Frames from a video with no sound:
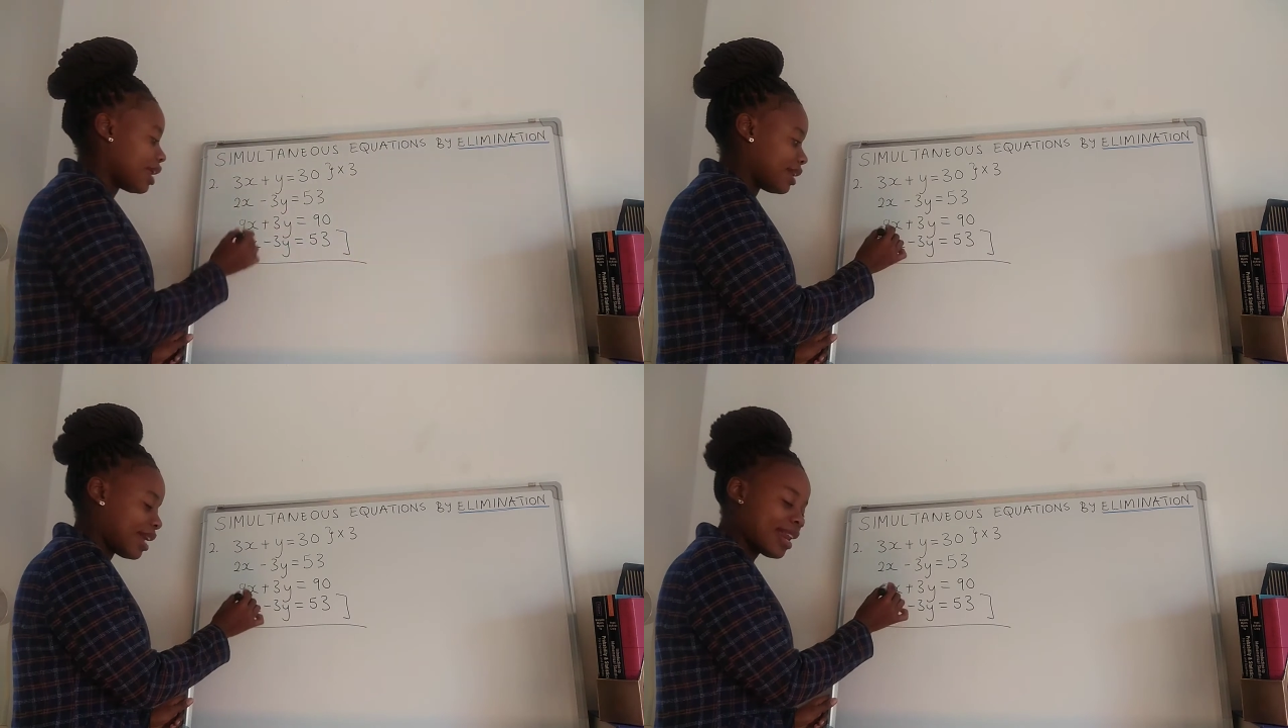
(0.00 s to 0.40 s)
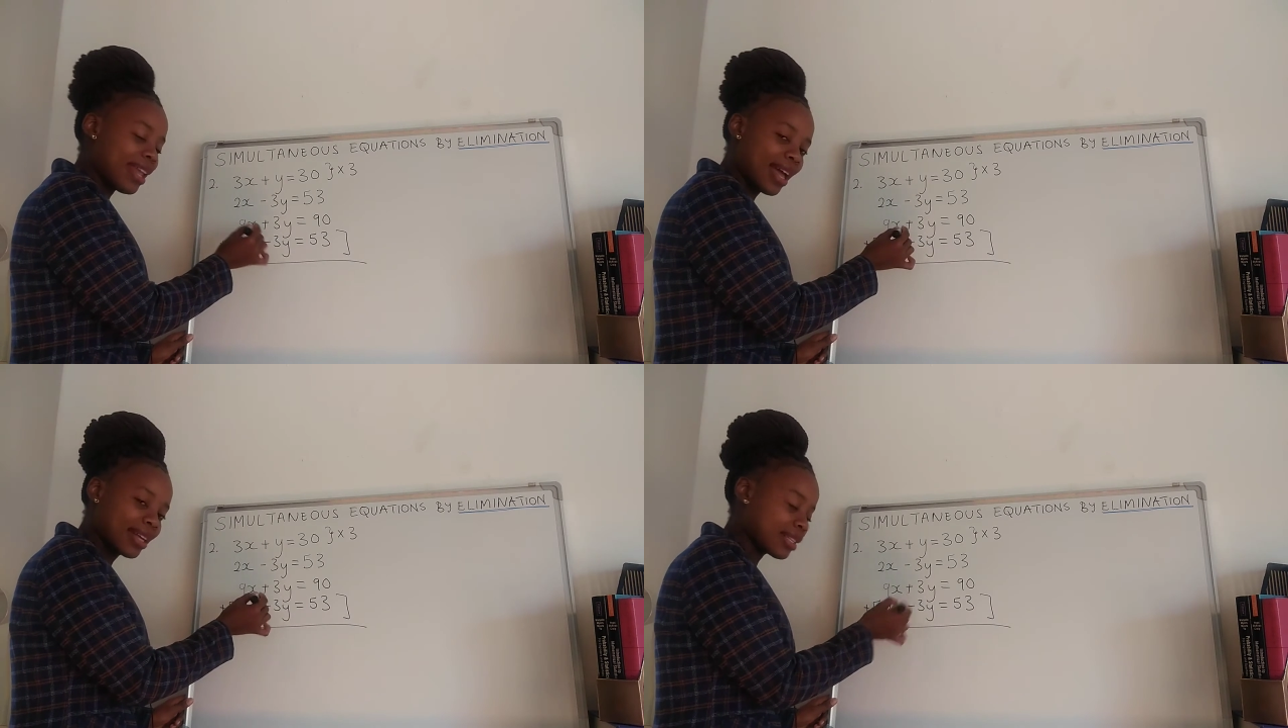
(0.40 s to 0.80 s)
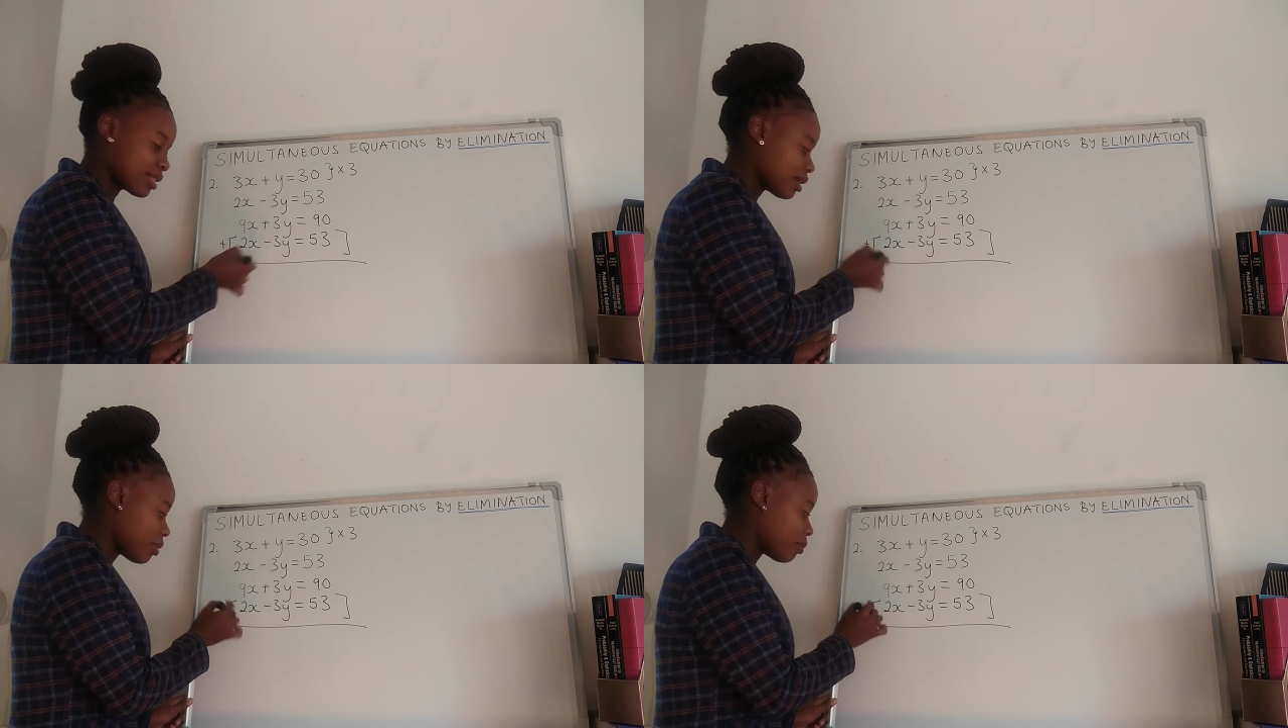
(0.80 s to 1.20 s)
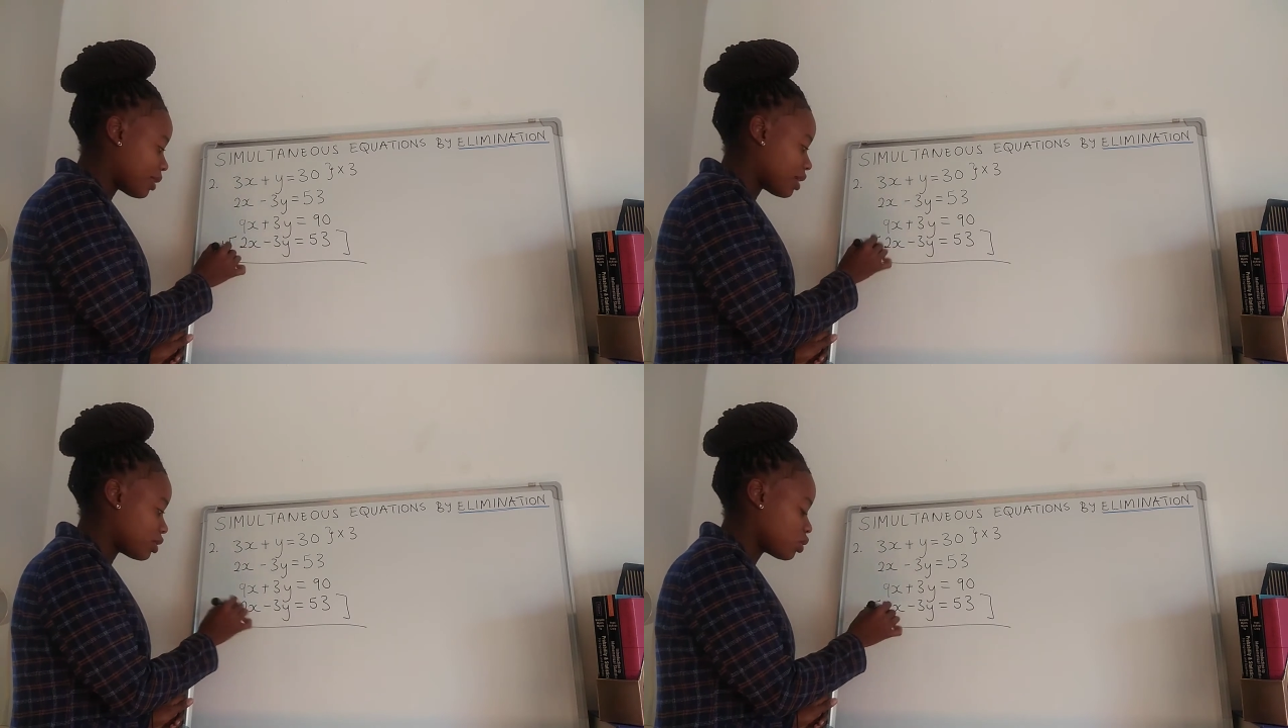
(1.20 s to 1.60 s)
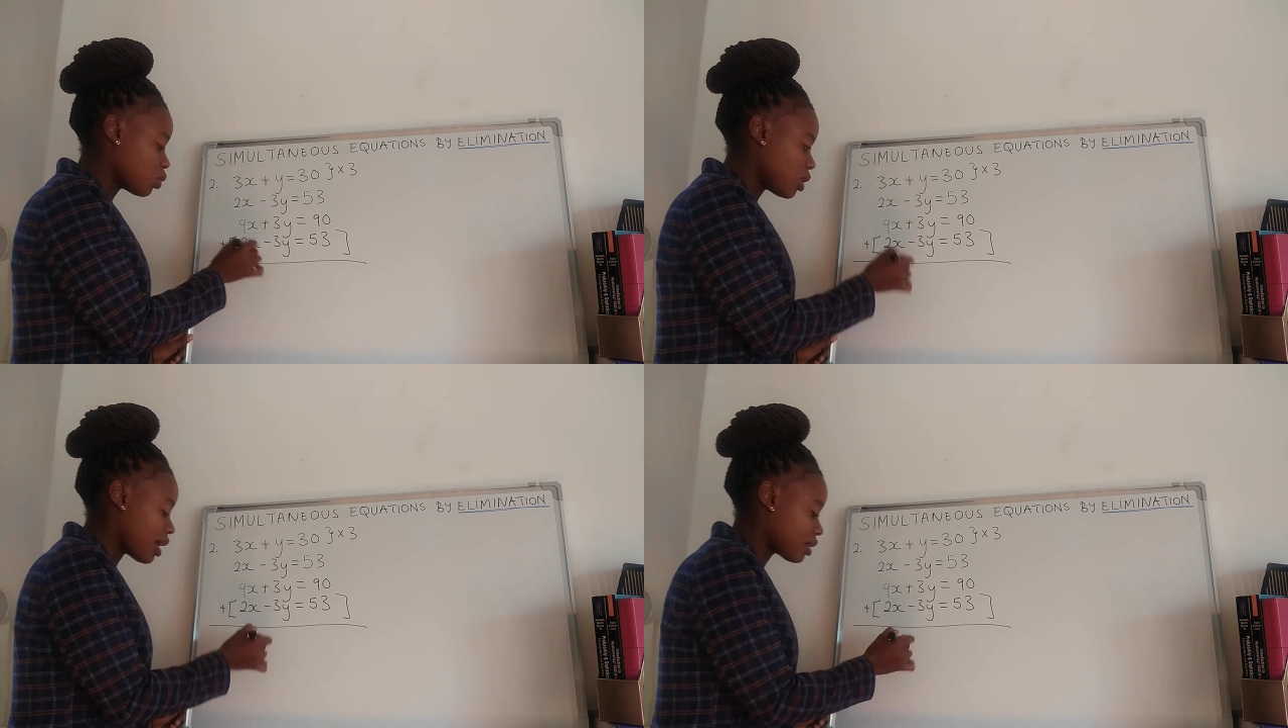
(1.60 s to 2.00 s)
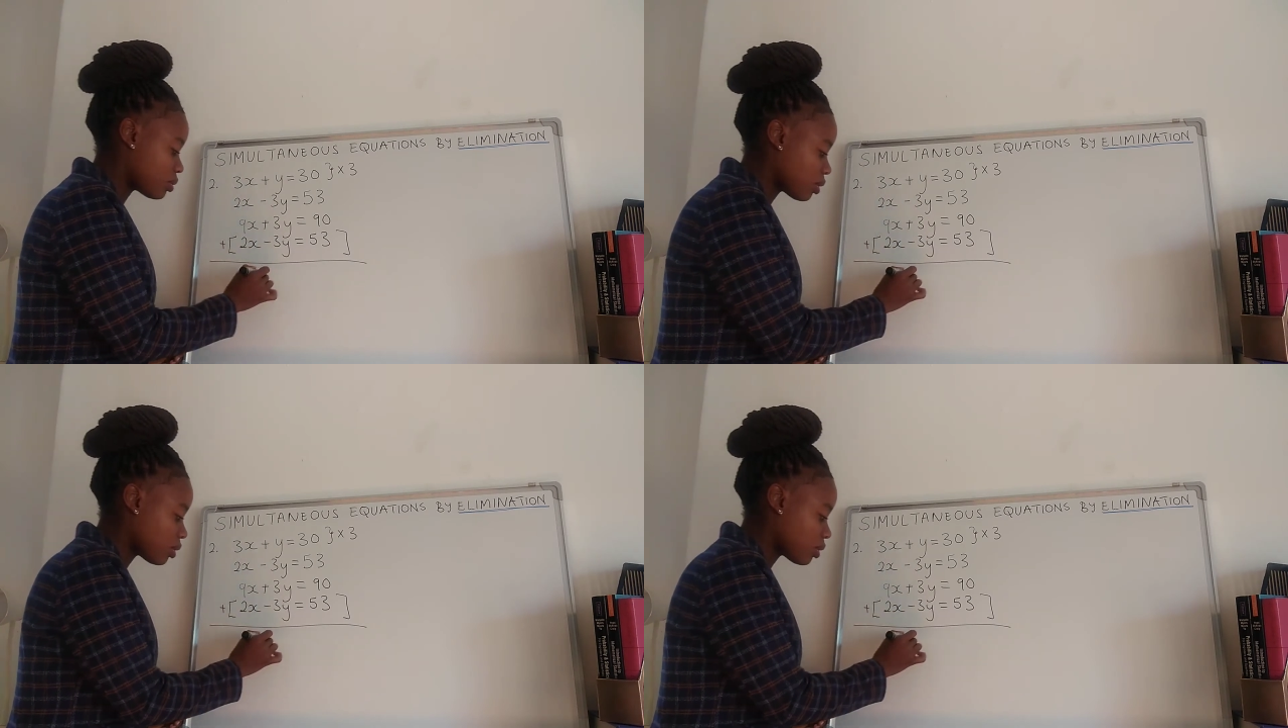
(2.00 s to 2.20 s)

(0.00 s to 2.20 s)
9x plus 2x,